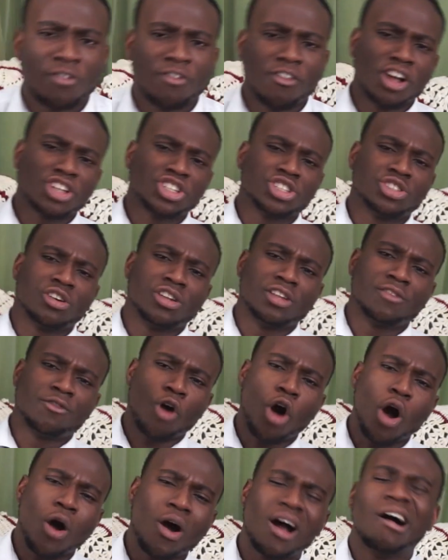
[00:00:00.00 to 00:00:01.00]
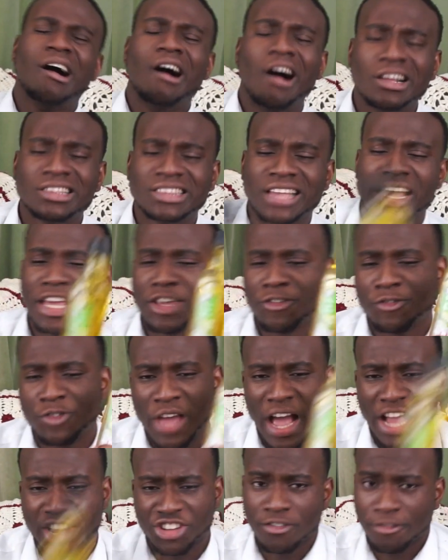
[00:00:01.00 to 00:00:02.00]
virgin olive oil, I heard that if you
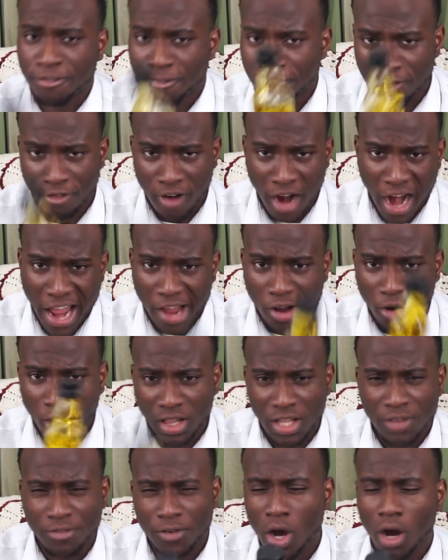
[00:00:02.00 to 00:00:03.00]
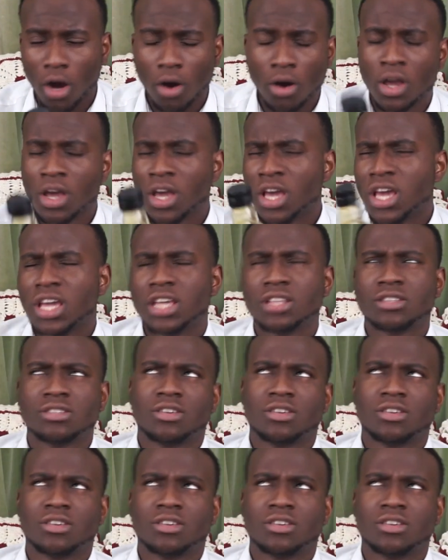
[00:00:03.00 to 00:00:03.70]
actually fry olive oil, it